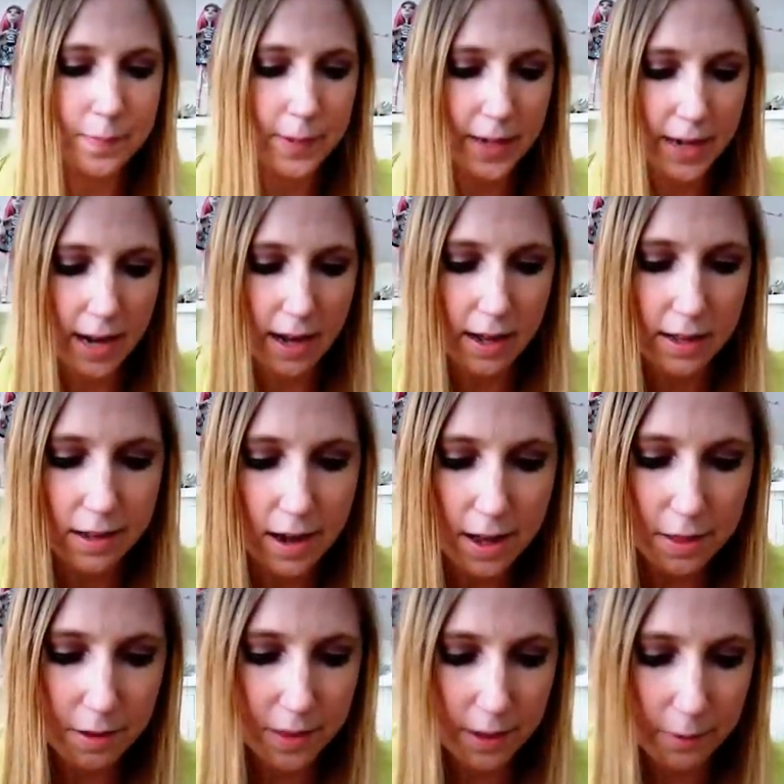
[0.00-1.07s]
But I
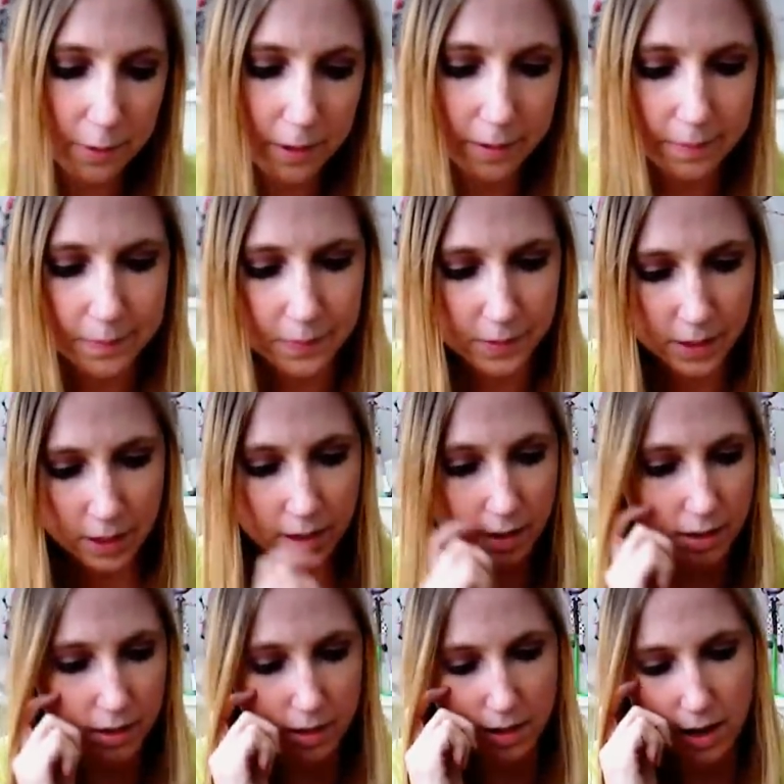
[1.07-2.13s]
thought they were,
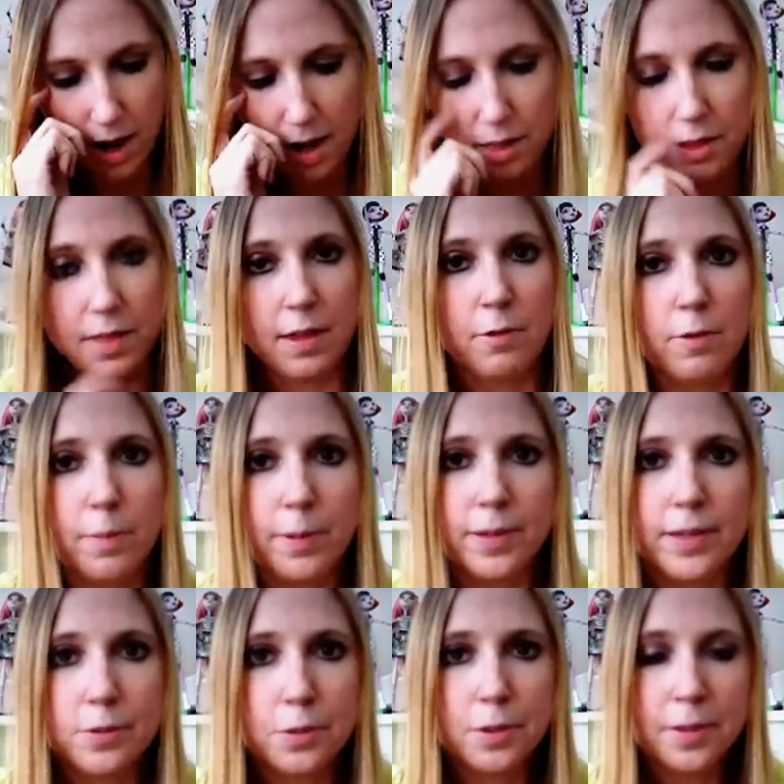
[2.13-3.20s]
I thought they were
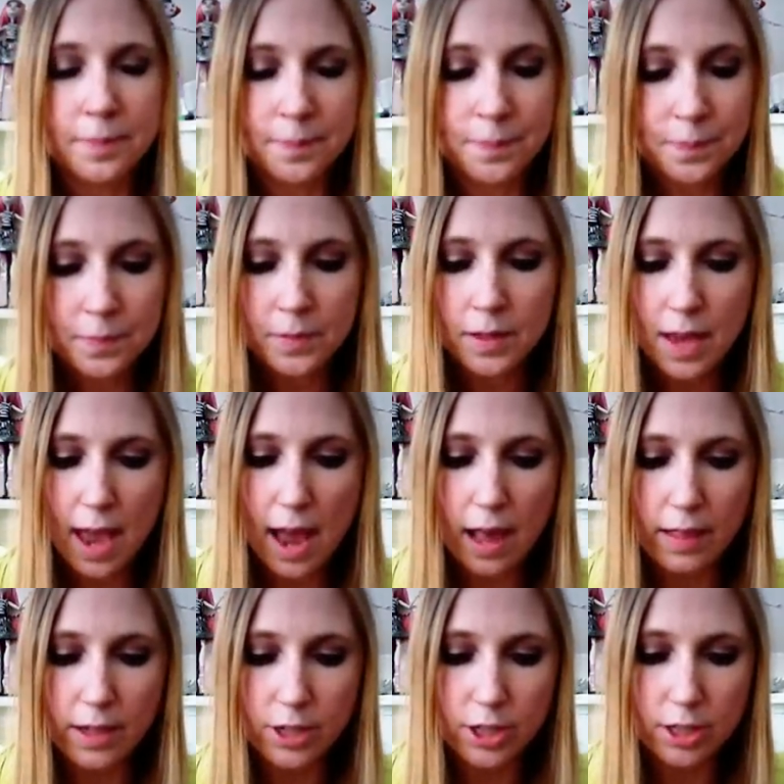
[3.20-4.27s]
pretty cool.
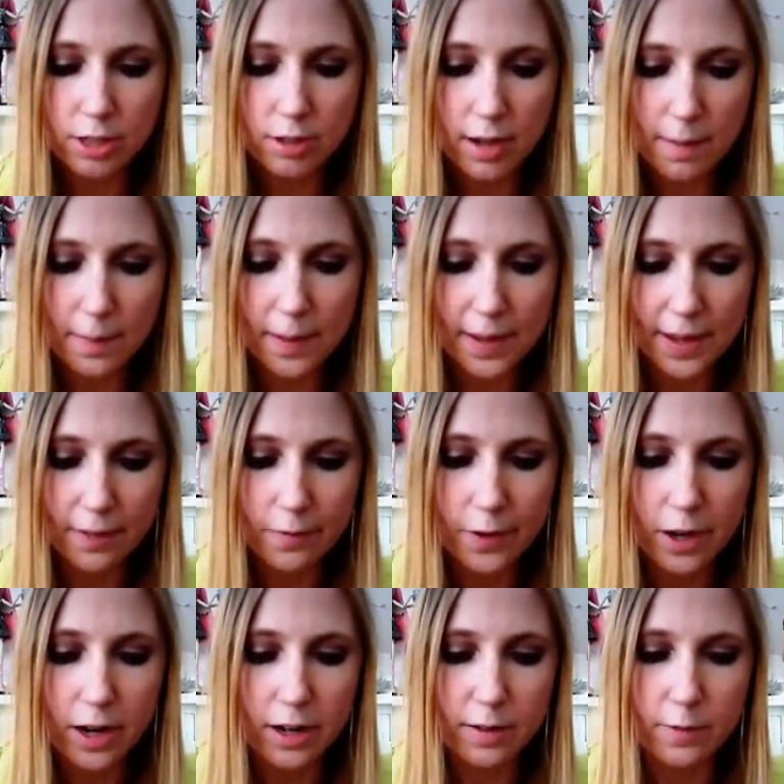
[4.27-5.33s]
And then she also got me a gift
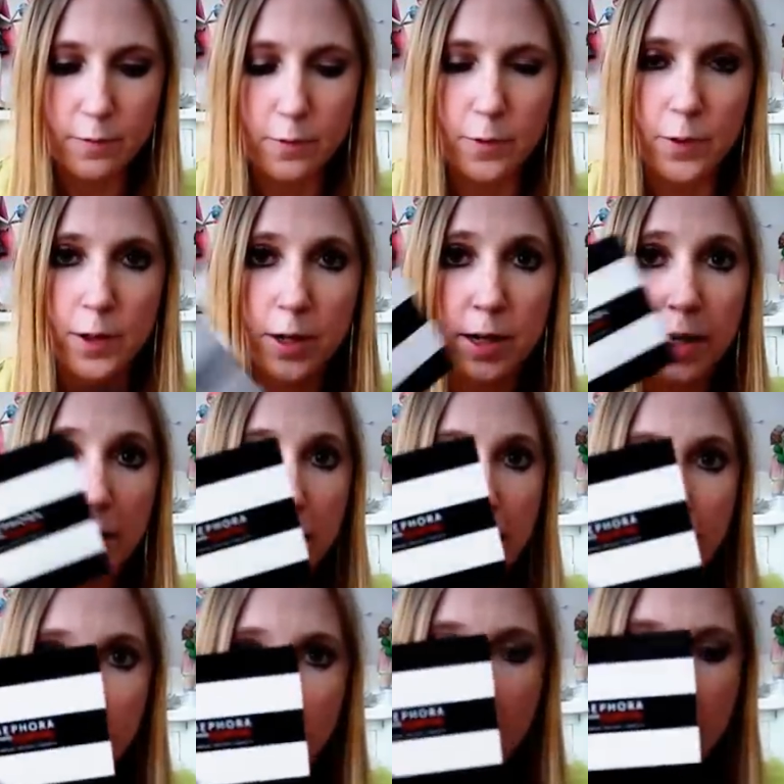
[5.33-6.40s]
card for
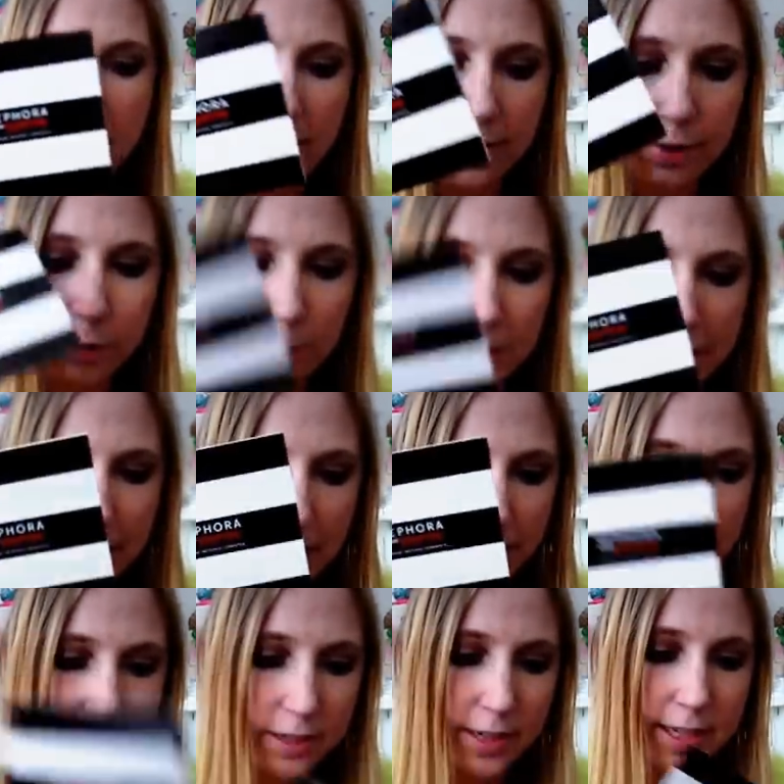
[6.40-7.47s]
uh,
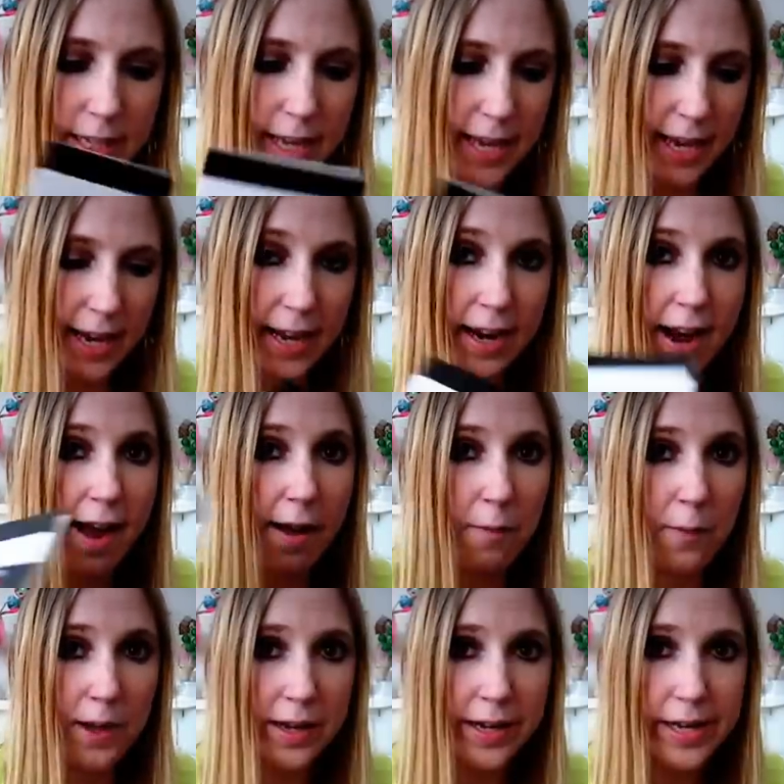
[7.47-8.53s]
$20 and I
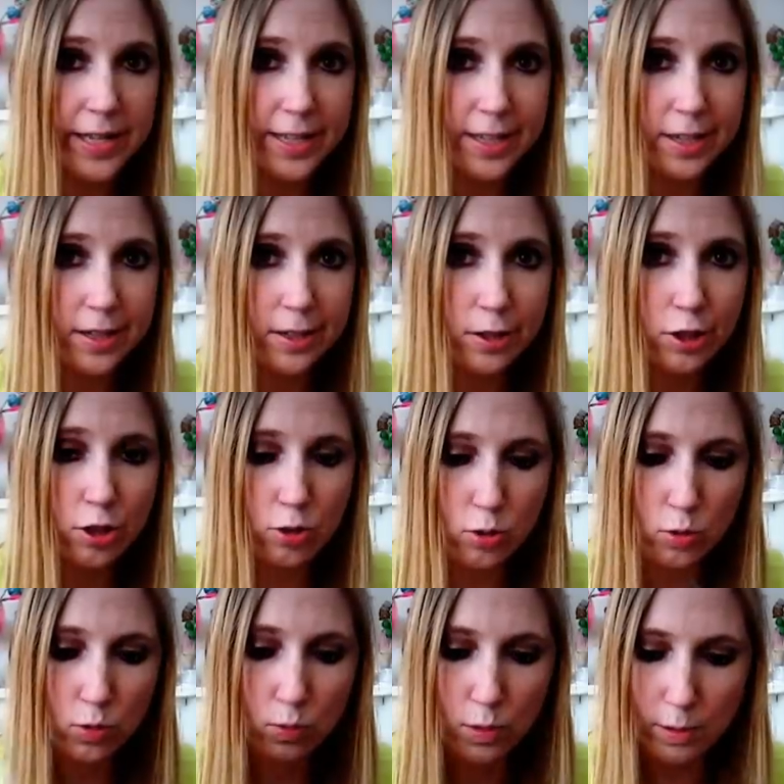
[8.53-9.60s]
went
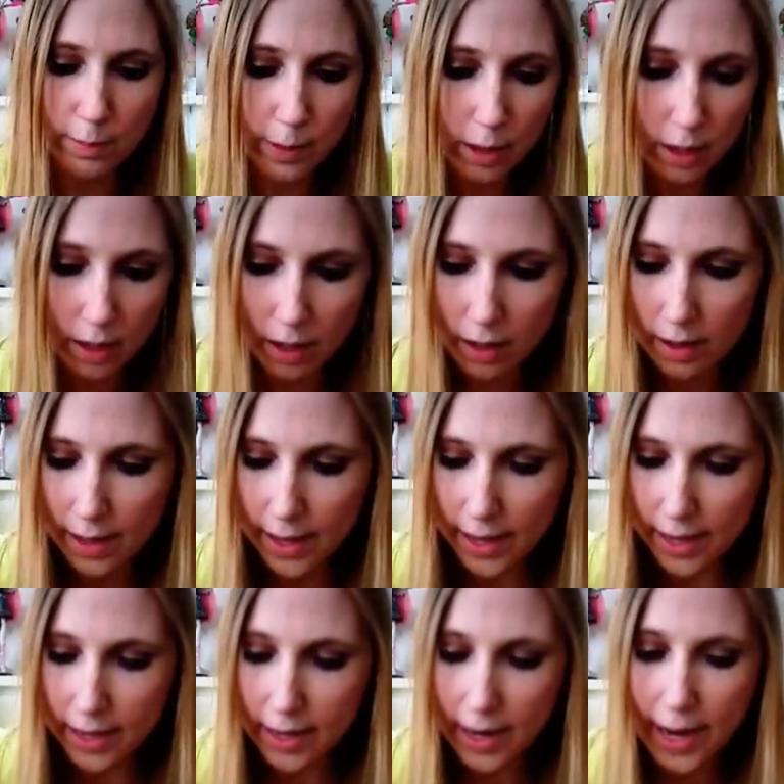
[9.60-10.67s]
to the mall
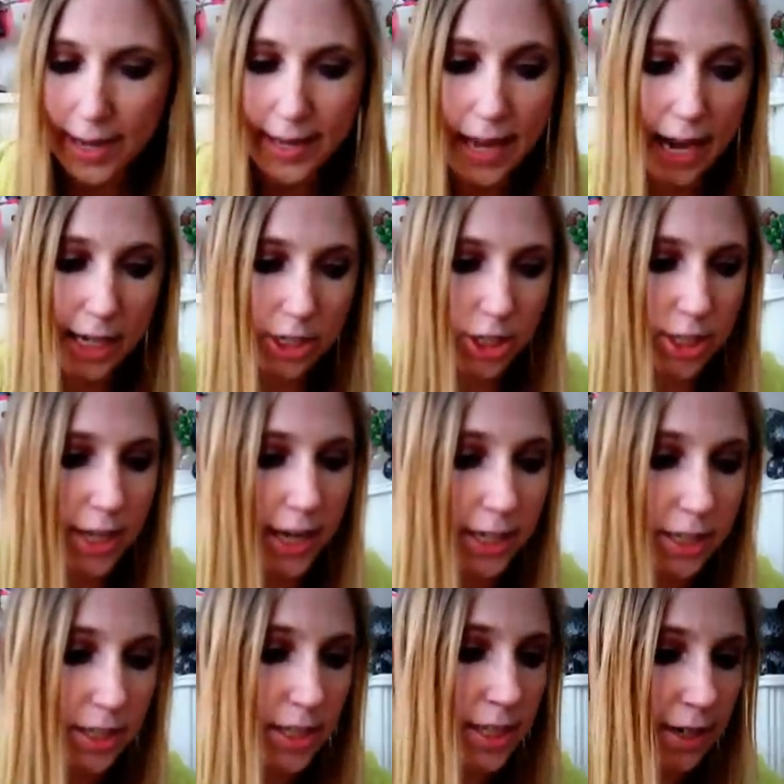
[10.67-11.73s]
and I cashed
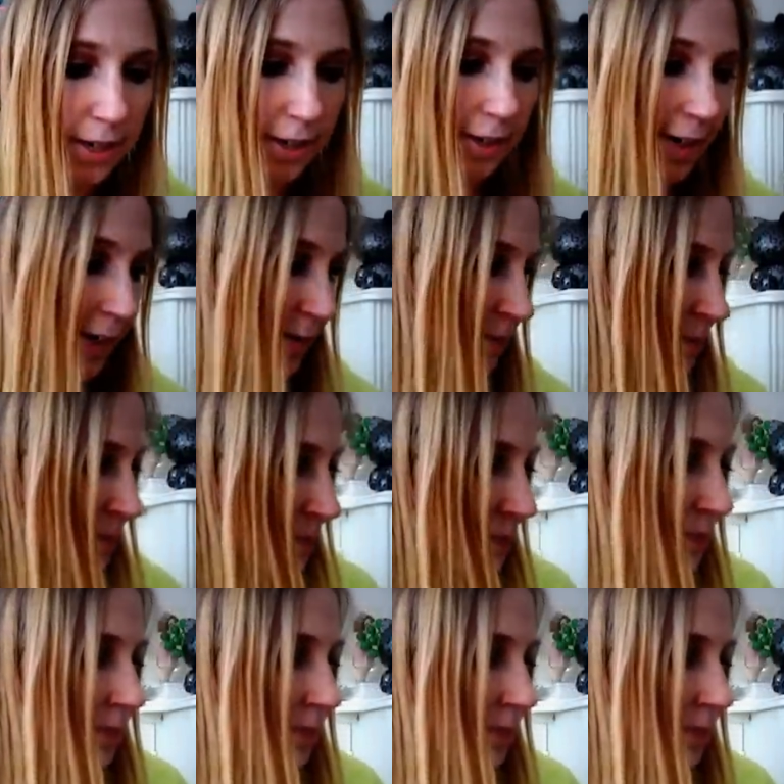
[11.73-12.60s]
that sucker in